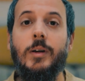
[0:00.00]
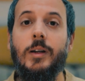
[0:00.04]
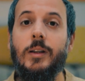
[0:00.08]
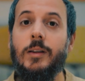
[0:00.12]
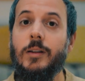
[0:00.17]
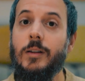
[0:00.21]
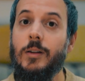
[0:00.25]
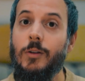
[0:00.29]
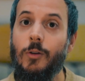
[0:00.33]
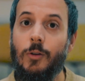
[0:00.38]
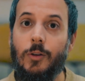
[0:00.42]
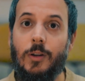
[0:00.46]

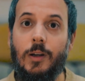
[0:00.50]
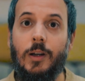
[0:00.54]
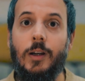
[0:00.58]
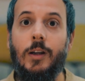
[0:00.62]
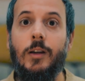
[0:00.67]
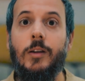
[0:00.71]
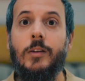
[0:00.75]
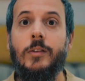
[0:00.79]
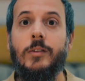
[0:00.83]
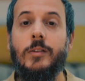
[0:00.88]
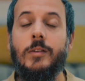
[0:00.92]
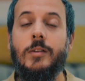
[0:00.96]
but not
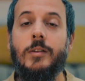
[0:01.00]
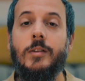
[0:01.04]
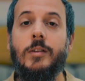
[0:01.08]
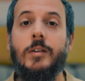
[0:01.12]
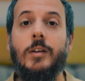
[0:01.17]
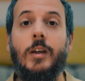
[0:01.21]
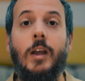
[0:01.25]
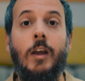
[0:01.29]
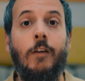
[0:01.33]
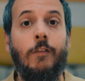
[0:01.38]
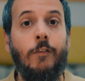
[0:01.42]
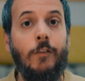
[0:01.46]
least,
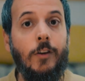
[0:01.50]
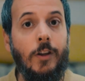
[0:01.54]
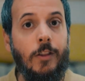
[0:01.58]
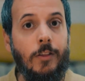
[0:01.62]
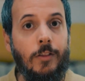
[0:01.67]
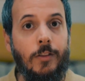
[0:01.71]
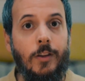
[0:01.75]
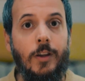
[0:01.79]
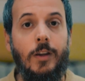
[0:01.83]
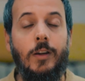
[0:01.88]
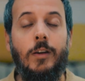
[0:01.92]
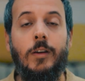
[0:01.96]
a free
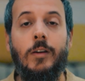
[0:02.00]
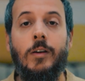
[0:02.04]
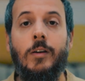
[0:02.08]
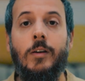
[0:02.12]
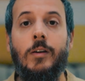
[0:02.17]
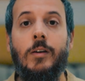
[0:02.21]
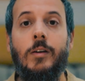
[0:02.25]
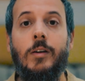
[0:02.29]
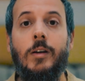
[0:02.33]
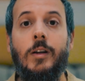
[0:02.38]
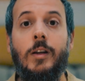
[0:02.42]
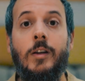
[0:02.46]

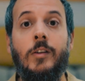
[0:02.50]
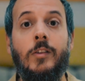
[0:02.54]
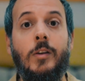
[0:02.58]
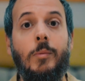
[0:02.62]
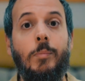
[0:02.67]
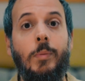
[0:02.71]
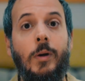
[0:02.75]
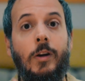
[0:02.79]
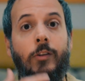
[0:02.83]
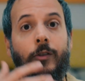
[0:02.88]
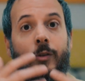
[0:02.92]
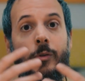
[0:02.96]
thinker is a
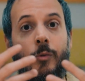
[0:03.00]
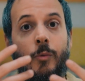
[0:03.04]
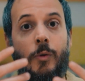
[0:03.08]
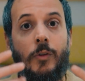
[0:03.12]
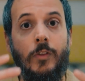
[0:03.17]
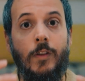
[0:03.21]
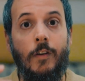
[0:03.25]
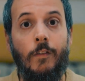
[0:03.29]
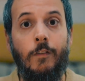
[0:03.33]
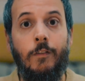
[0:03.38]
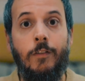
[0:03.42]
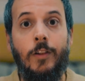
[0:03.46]
person
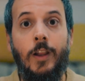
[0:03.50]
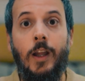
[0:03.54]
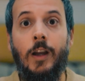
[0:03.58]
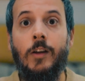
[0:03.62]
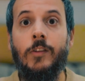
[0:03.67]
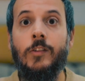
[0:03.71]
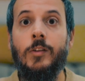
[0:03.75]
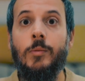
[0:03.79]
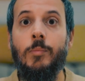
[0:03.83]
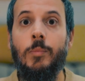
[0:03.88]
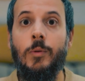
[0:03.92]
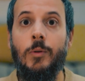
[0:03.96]
with a
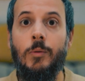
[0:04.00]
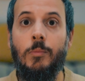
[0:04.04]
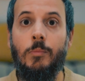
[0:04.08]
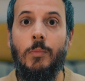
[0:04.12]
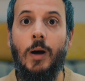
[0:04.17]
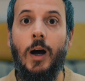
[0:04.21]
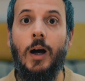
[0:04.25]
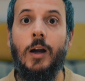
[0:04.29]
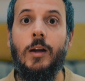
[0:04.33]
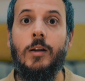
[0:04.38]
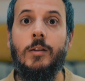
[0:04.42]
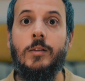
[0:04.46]
flexible
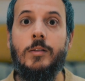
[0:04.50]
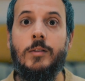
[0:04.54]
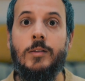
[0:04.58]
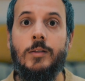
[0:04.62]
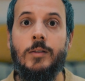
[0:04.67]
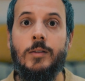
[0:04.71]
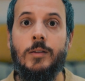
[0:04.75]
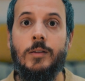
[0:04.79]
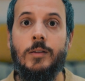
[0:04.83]
mind.